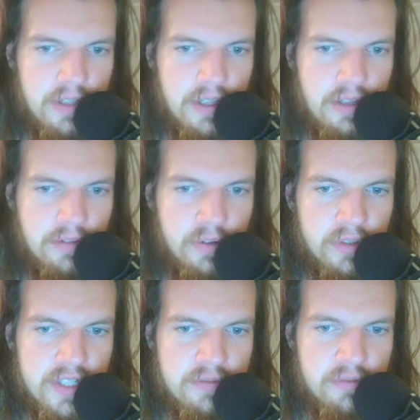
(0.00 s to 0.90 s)
found
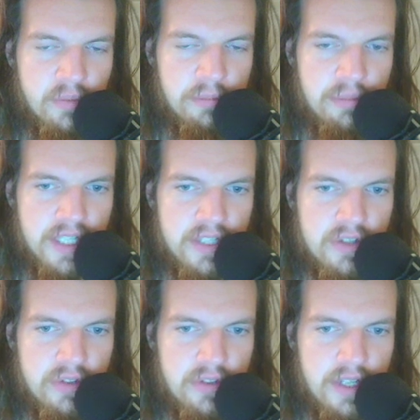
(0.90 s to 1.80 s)
this one
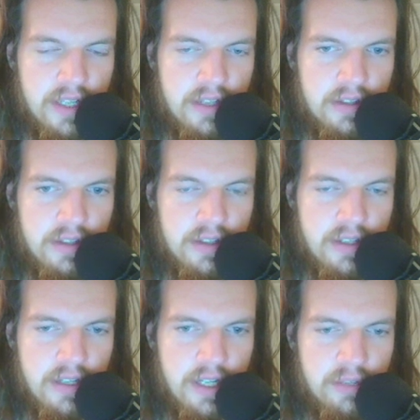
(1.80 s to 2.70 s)
picture, and
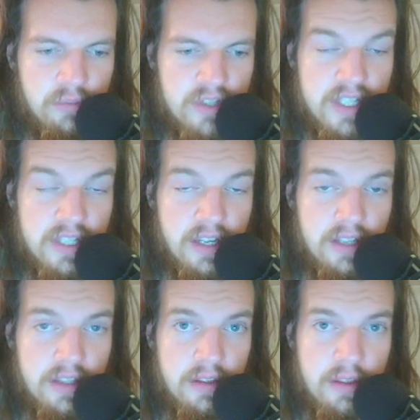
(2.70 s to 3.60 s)
it was in
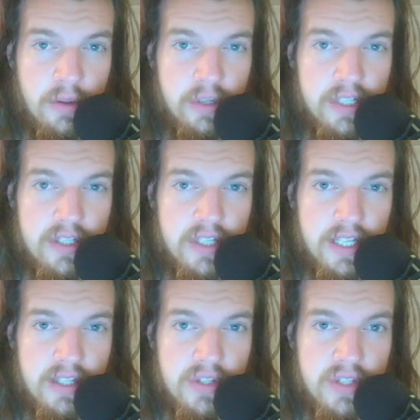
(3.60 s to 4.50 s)

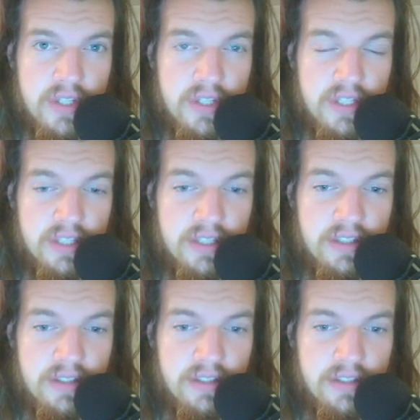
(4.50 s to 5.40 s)
1936,
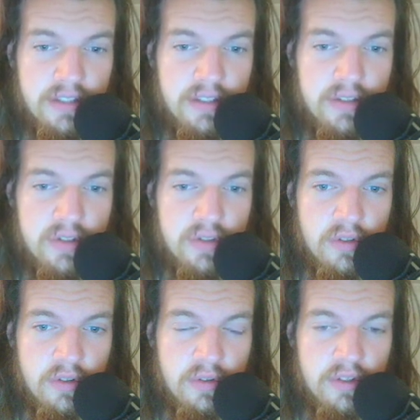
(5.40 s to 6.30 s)

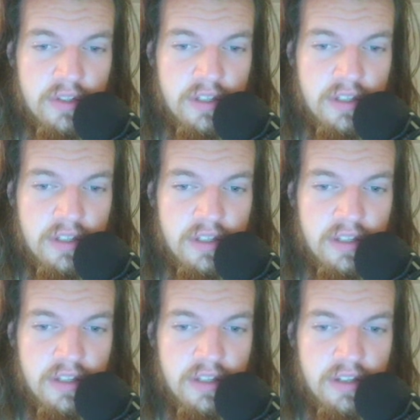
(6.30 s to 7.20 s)
so
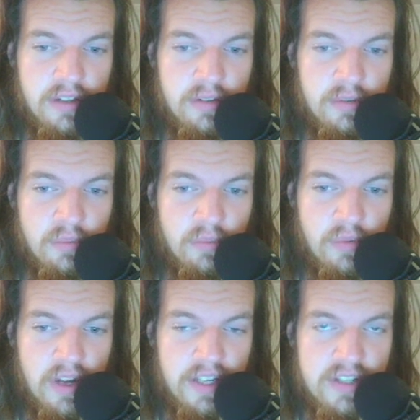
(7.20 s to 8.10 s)

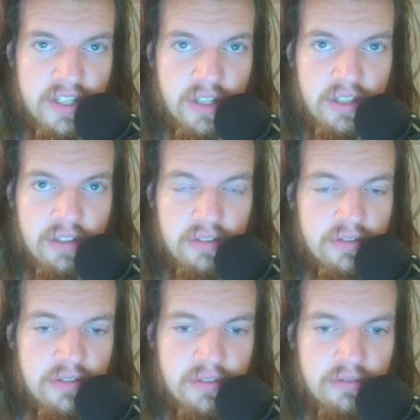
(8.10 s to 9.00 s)
why is there
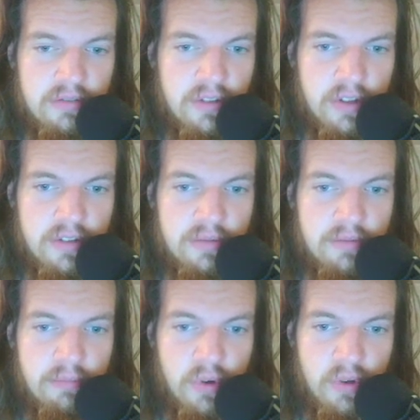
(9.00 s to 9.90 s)
not
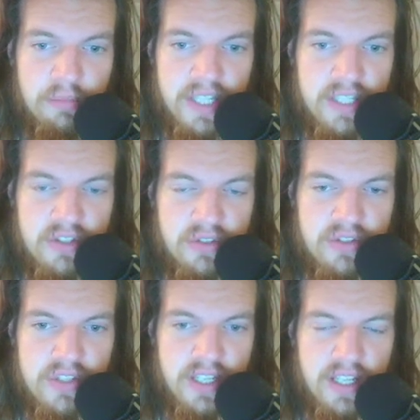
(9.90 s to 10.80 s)
more
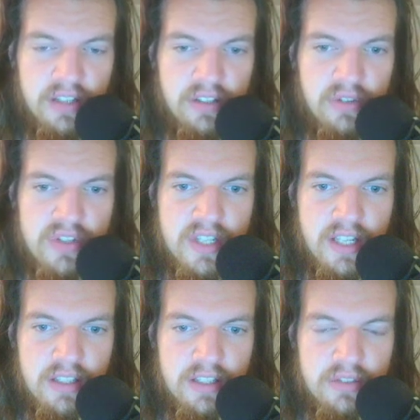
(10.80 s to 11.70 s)
pictures? I can't
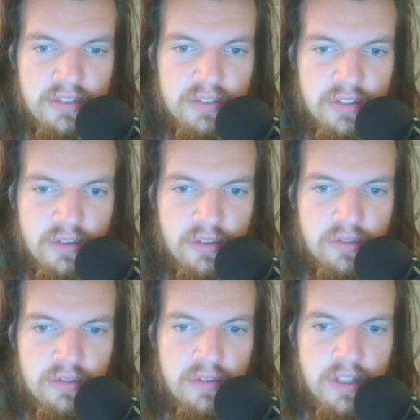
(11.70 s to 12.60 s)
understand it, you know.
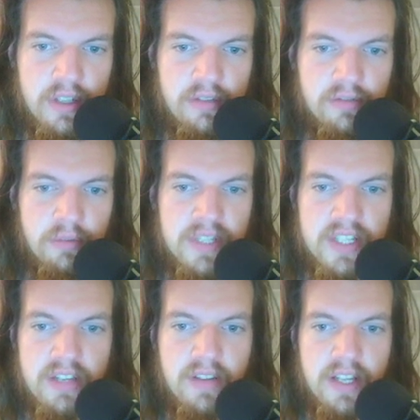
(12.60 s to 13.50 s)
From this
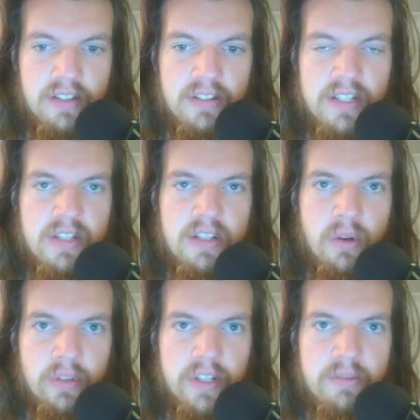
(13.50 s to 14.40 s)
event, this
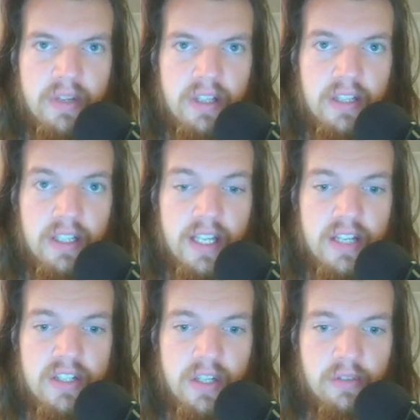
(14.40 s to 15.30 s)
glorious building
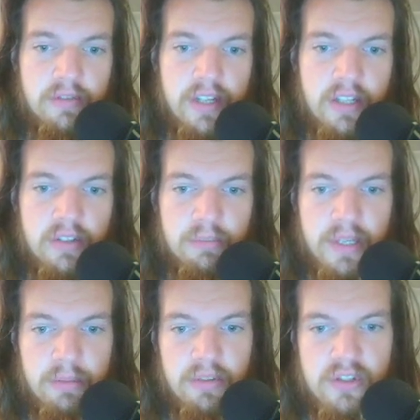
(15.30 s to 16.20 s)
catching on fire,
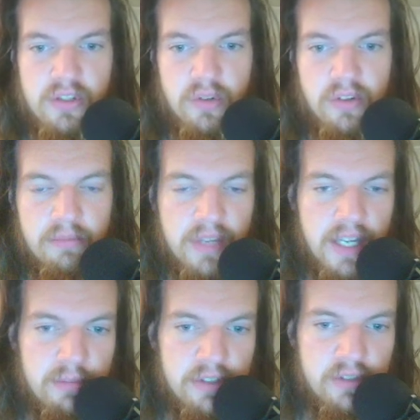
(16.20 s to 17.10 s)
people should be
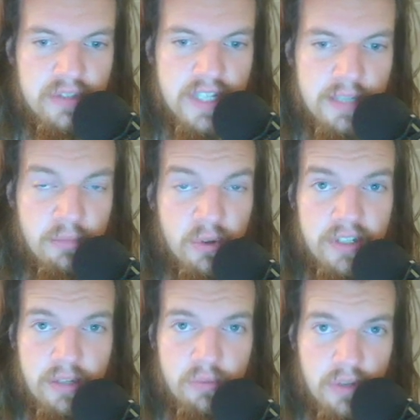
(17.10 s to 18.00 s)
able to take more
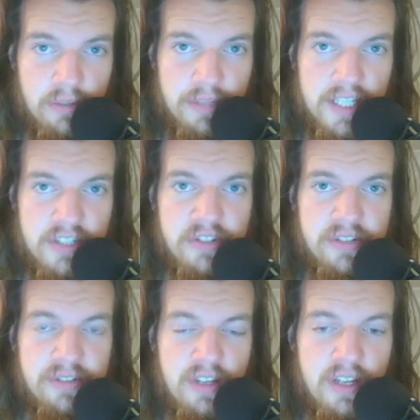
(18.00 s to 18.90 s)
than one picture
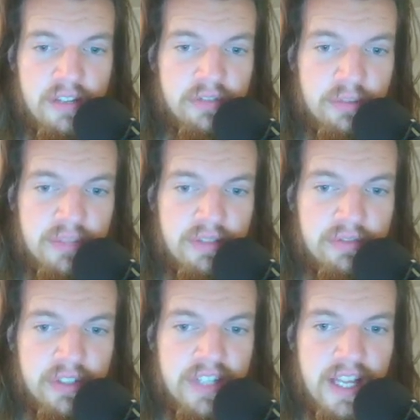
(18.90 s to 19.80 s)
from
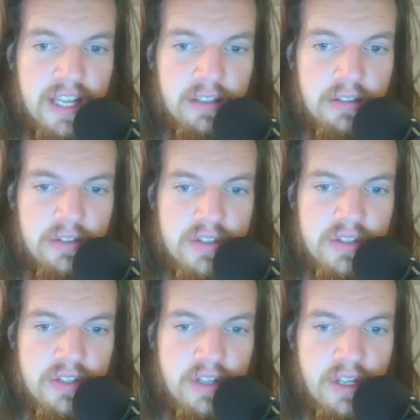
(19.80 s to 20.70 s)
different angles
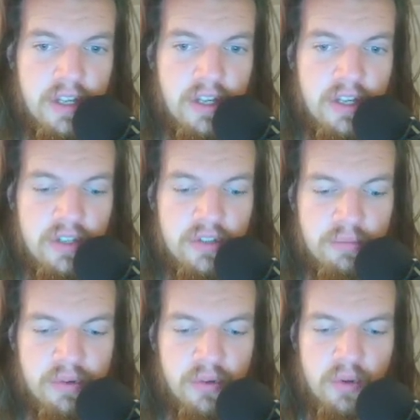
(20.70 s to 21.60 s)
to
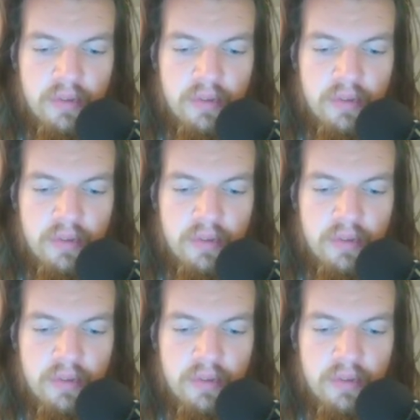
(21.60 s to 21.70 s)
prove